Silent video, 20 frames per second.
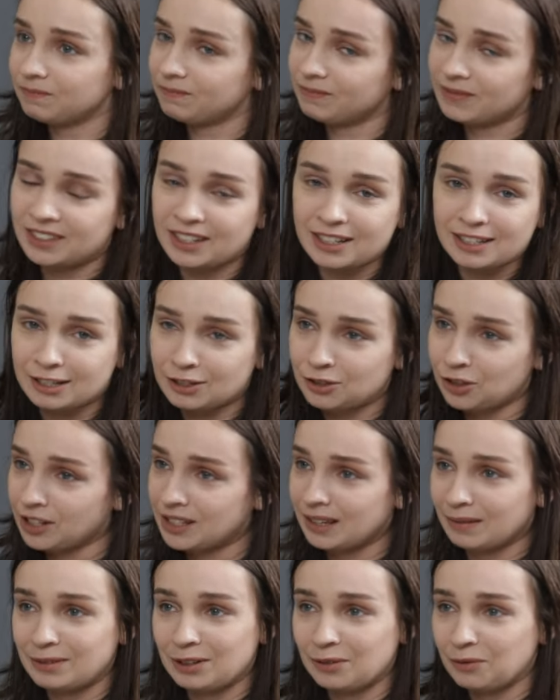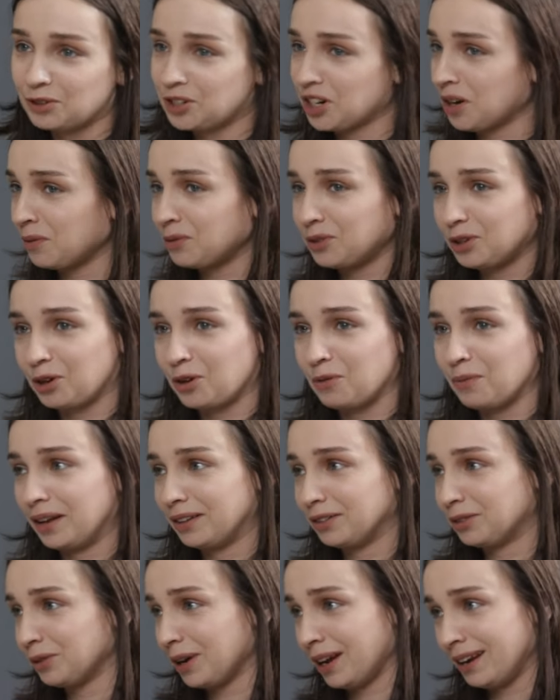this is not something which I would
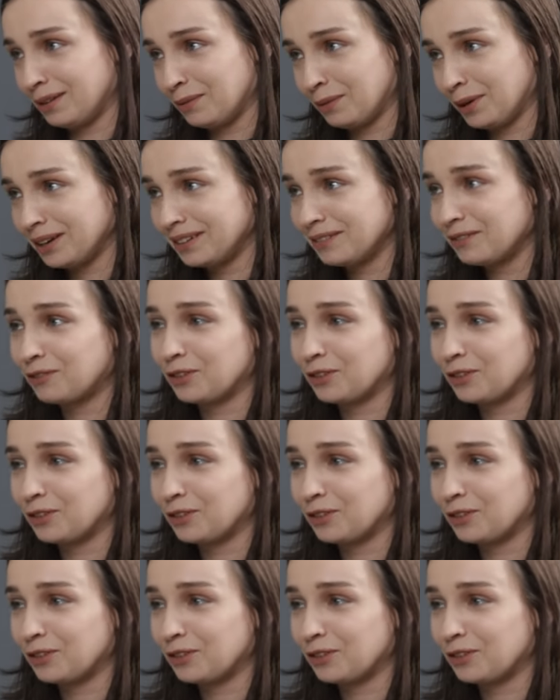recommend to anyone.